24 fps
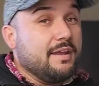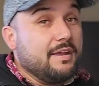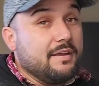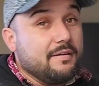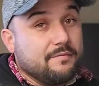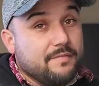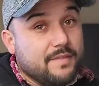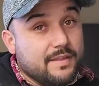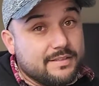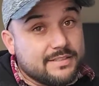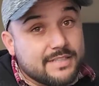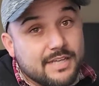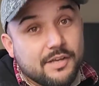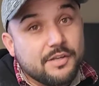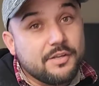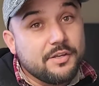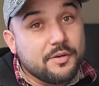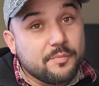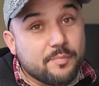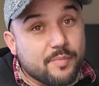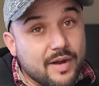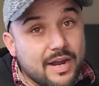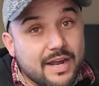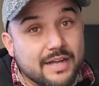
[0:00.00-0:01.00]
If they tell you
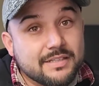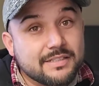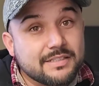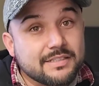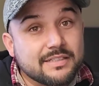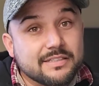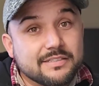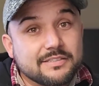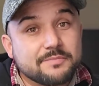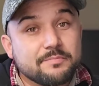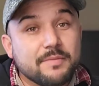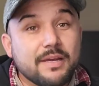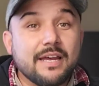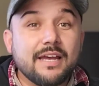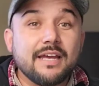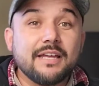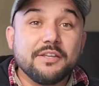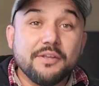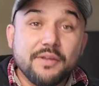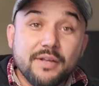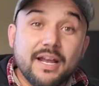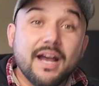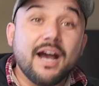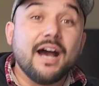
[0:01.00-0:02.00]
to practice,
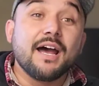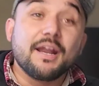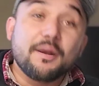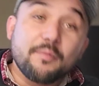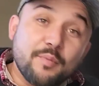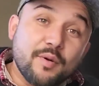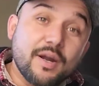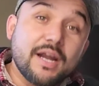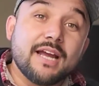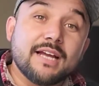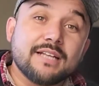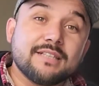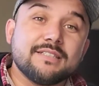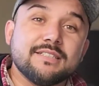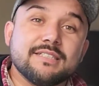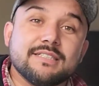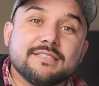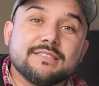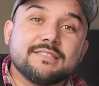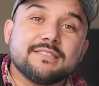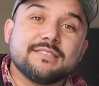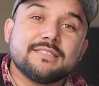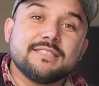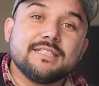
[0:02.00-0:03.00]
man, you gotta
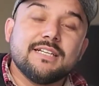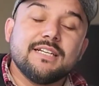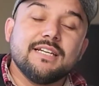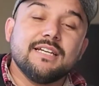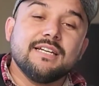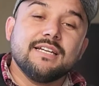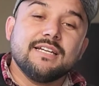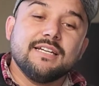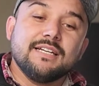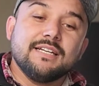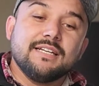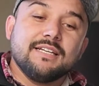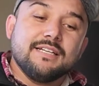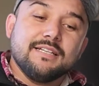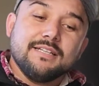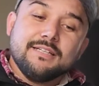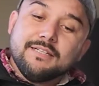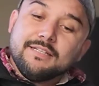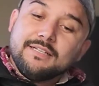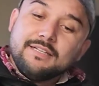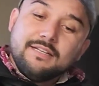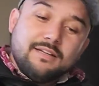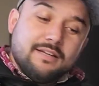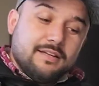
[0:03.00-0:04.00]
practice.
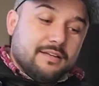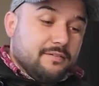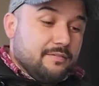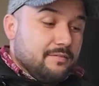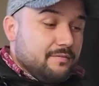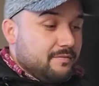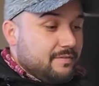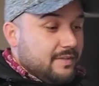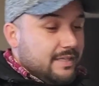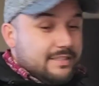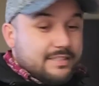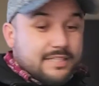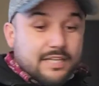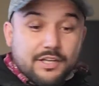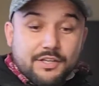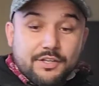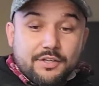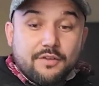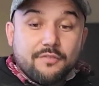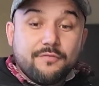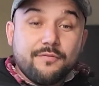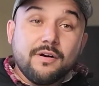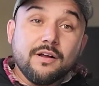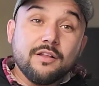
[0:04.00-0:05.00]
If they tell
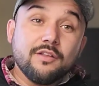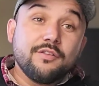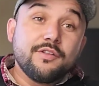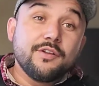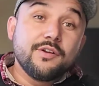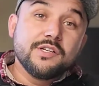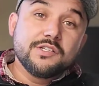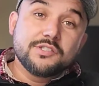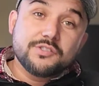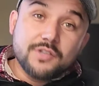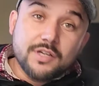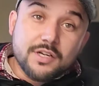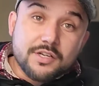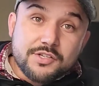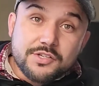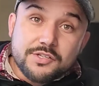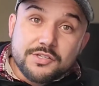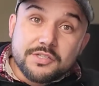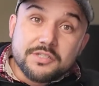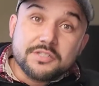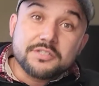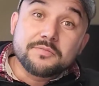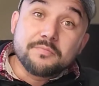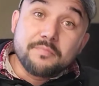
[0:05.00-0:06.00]
you to follow their
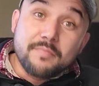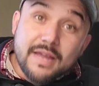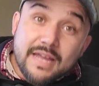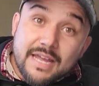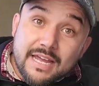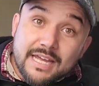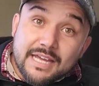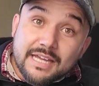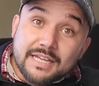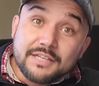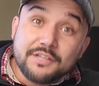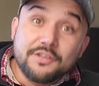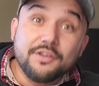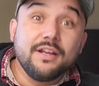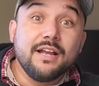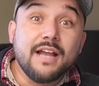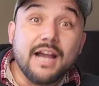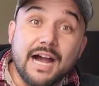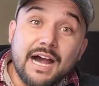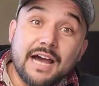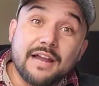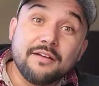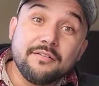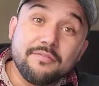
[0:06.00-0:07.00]
instructions, man, you
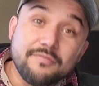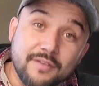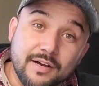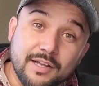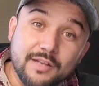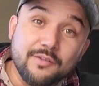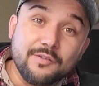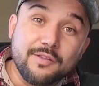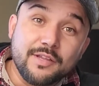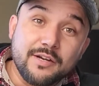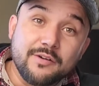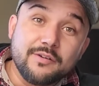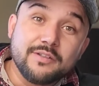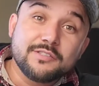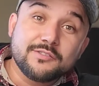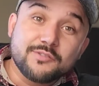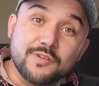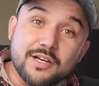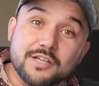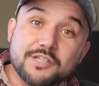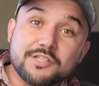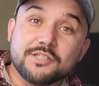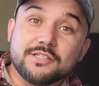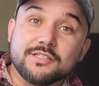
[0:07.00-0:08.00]
gotta follow their
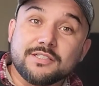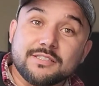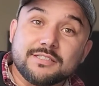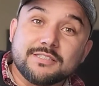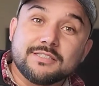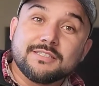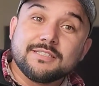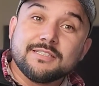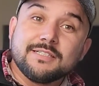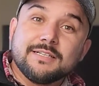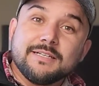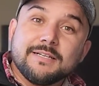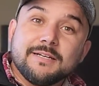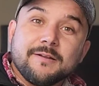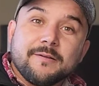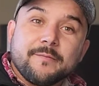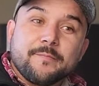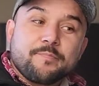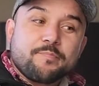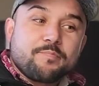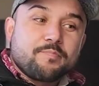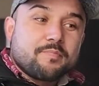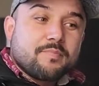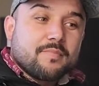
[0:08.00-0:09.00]
instructions.
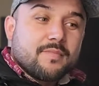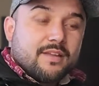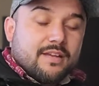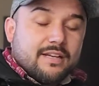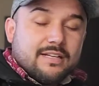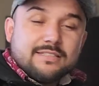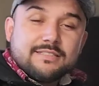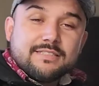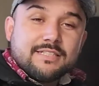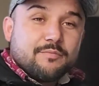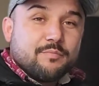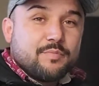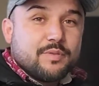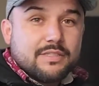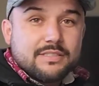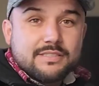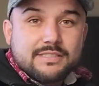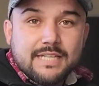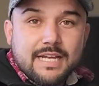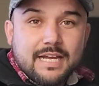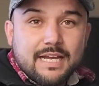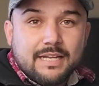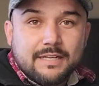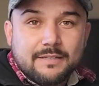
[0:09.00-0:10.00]
As simple as
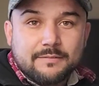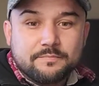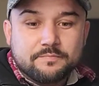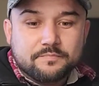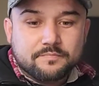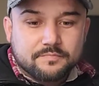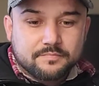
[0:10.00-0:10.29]
that.